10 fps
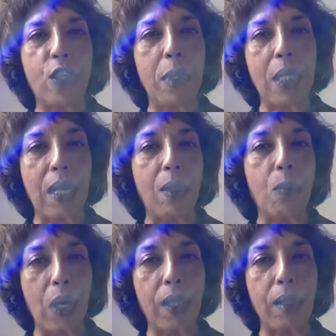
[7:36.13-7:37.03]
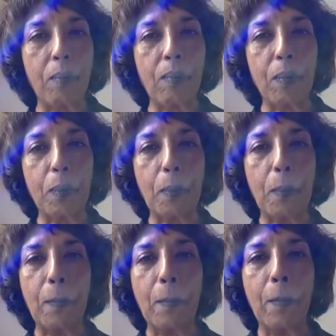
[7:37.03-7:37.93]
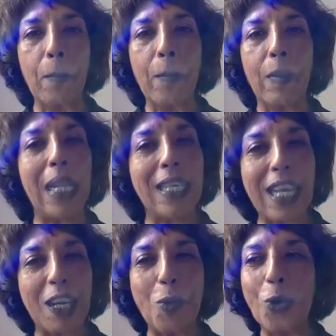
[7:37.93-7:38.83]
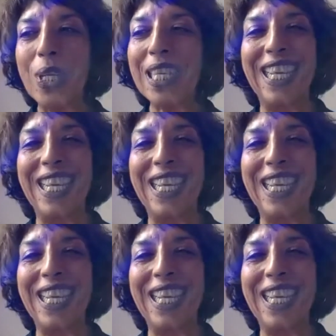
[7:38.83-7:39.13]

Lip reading: to be dealt with. I take a pause.